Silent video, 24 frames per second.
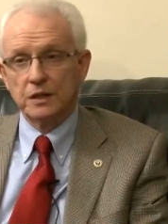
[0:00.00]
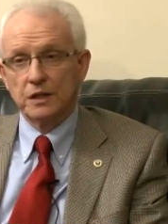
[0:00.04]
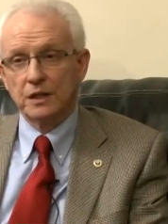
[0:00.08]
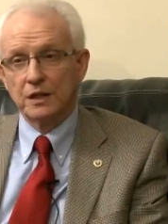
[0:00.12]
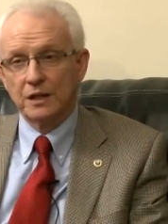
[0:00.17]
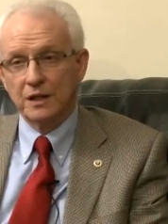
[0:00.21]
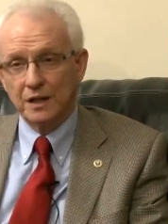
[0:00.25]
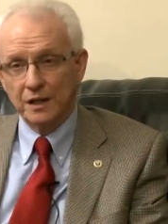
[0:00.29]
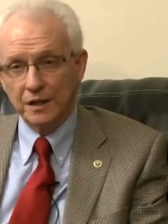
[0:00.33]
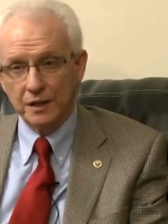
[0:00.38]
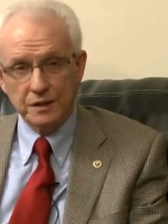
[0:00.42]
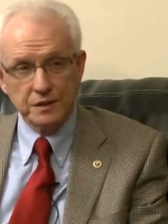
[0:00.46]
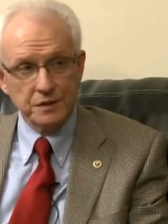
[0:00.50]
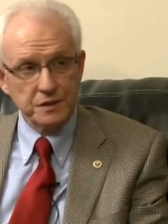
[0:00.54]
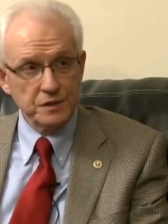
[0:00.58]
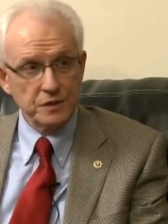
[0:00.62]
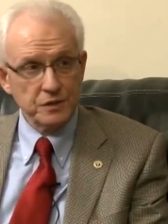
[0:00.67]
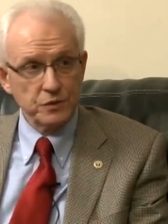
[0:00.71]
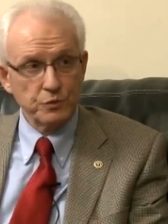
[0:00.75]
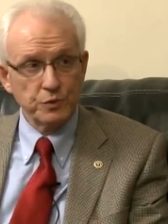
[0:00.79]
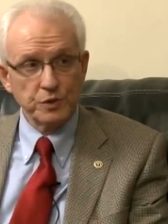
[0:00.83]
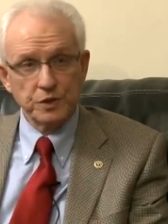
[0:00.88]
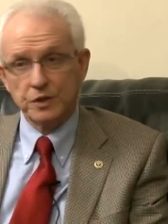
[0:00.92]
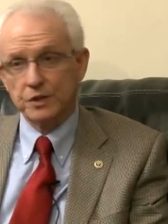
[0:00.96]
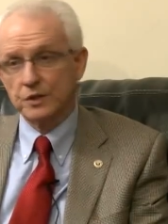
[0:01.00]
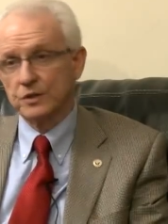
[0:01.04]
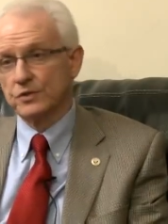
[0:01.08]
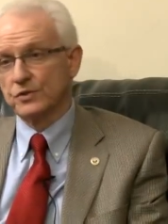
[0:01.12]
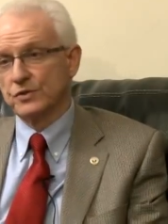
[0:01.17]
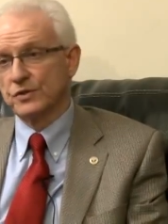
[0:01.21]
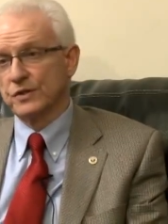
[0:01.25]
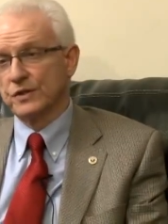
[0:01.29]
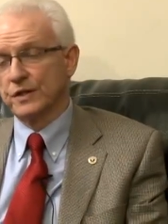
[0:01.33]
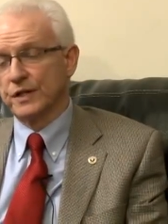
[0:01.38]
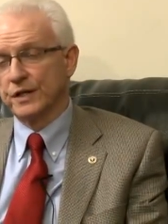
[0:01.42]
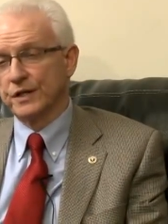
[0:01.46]
alliances with
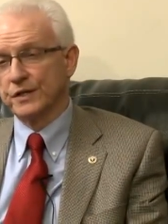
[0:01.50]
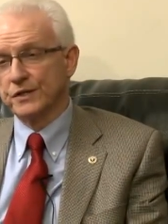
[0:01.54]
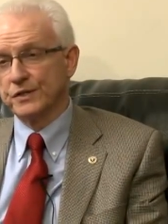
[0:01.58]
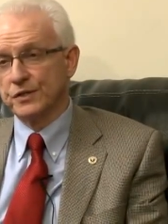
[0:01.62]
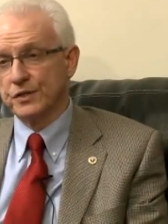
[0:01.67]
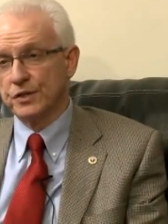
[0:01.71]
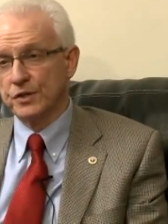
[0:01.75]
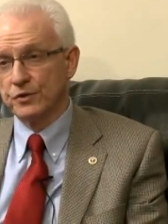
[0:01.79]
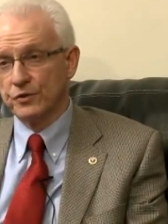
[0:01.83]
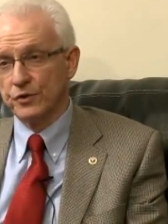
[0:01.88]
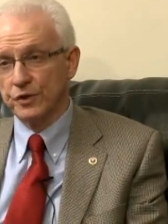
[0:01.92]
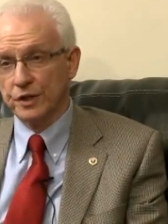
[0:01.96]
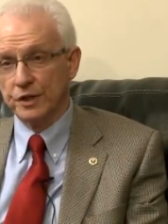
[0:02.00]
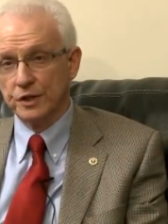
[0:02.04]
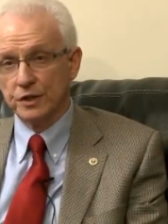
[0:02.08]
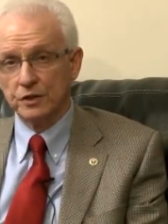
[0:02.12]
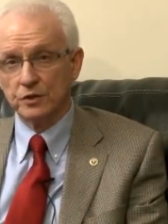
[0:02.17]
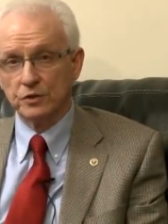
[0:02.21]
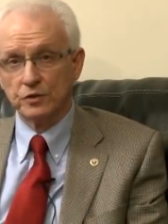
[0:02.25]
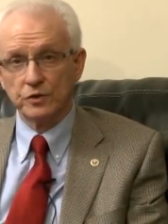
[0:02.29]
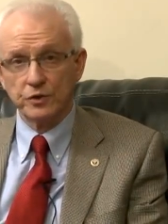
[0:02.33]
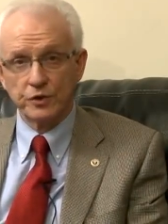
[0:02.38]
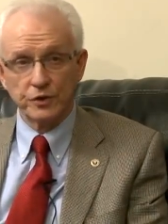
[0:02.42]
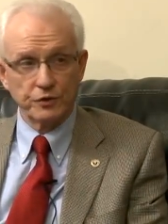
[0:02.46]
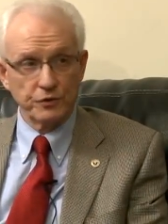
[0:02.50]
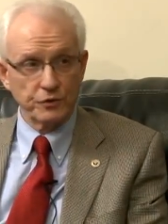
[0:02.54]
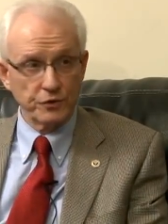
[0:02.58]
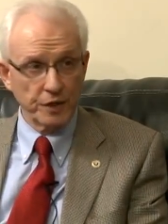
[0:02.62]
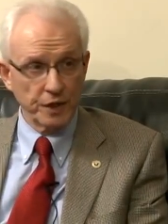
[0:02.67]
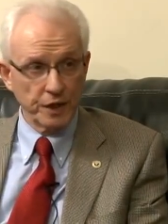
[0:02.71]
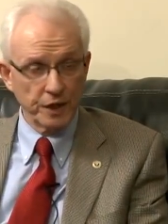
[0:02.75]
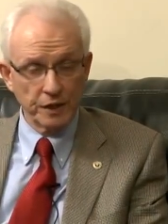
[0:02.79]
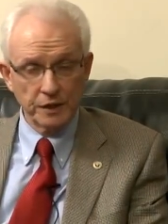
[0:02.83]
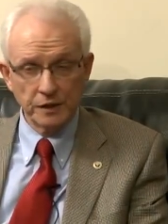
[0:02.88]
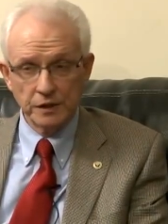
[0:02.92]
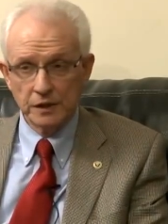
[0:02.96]
countries like Syria or
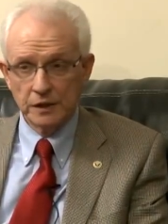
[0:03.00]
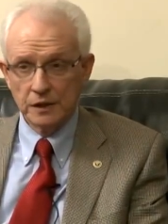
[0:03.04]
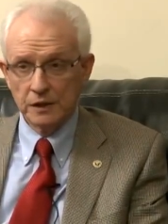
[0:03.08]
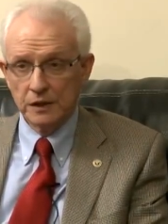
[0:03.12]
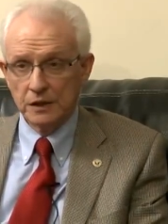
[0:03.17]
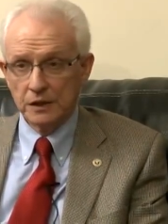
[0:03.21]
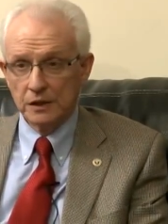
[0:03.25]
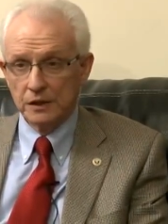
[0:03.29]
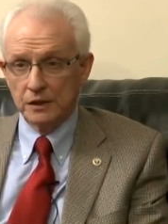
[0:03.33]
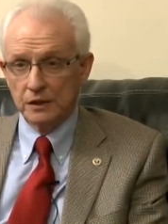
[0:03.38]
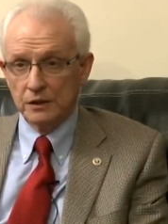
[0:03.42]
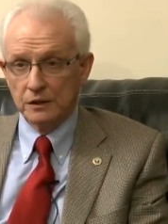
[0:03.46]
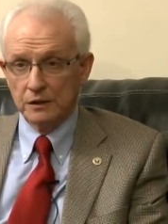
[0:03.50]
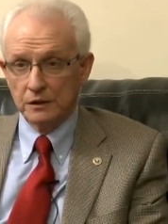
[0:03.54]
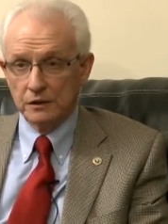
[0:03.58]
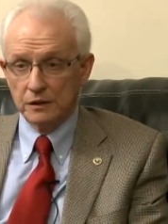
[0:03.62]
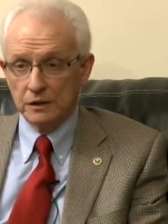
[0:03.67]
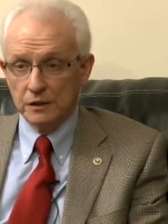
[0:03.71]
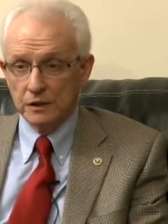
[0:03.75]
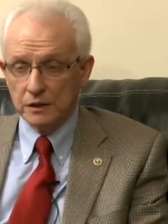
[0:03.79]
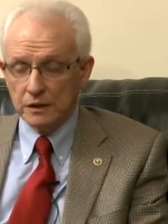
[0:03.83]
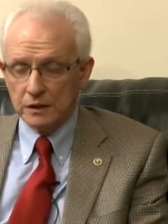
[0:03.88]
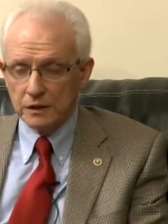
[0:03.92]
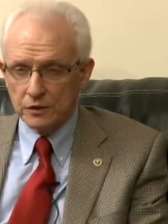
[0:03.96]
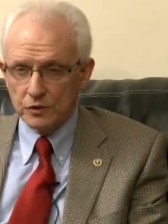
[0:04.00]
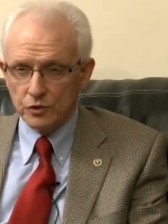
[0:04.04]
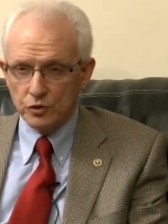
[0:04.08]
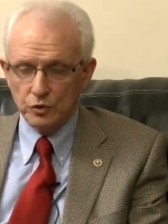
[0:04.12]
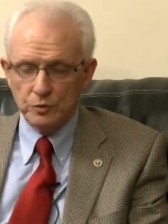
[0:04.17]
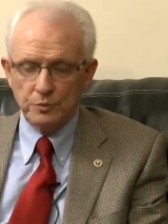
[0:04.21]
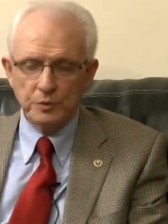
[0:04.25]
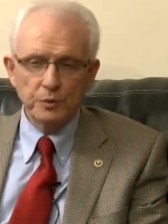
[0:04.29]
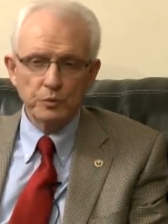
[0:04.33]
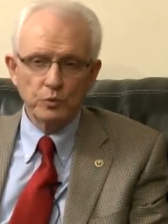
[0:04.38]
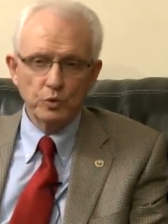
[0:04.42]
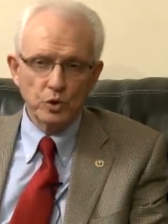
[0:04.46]
Iran uh,
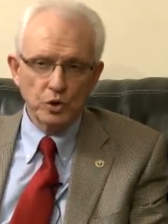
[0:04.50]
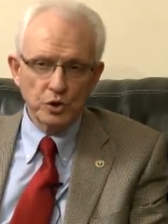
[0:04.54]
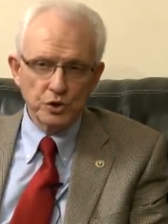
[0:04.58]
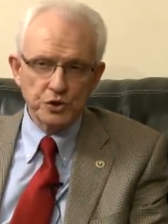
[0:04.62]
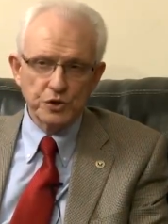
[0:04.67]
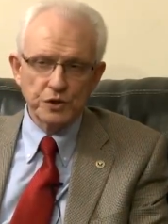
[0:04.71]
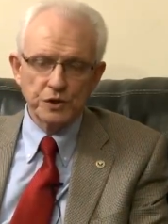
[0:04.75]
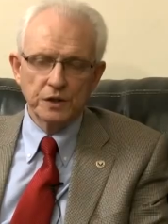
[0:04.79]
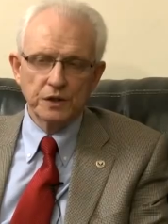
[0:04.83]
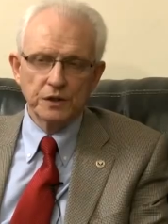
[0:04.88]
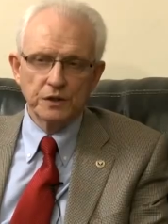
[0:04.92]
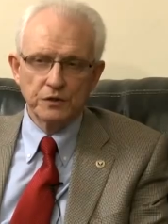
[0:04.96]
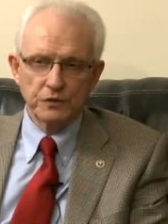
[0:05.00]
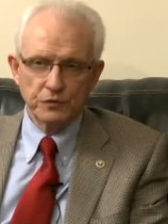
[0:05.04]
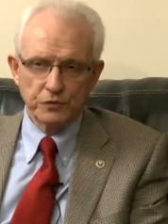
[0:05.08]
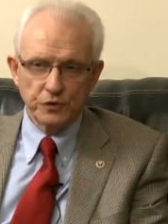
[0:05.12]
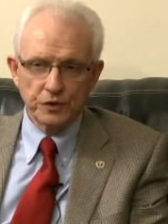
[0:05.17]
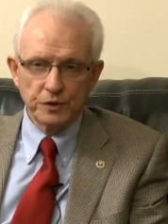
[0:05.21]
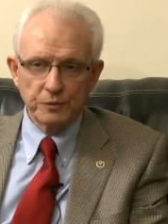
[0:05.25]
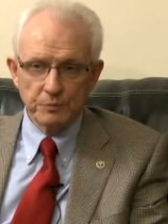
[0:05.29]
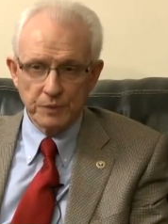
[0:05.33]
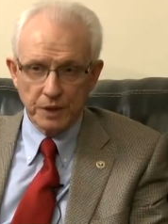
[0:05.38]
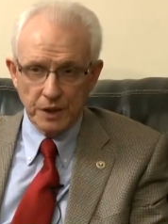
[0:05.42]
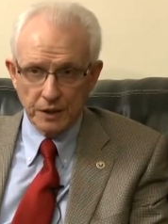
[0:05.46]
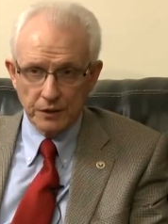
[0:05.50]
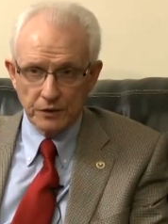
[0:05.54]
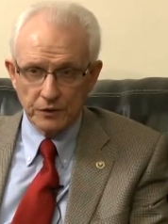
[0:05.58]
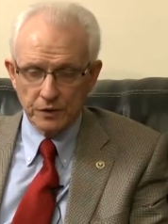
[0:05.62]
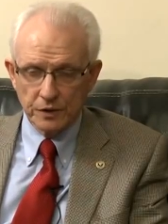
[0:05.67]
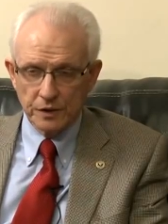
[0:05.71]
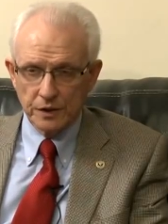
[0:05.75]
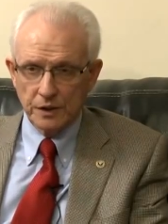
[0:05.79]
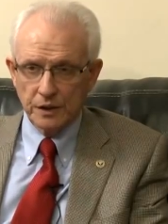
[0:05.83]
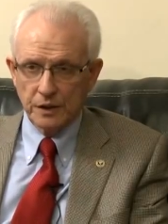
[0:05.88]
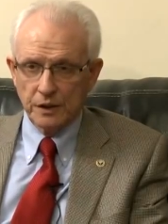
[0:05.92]
should be watched in a different manner.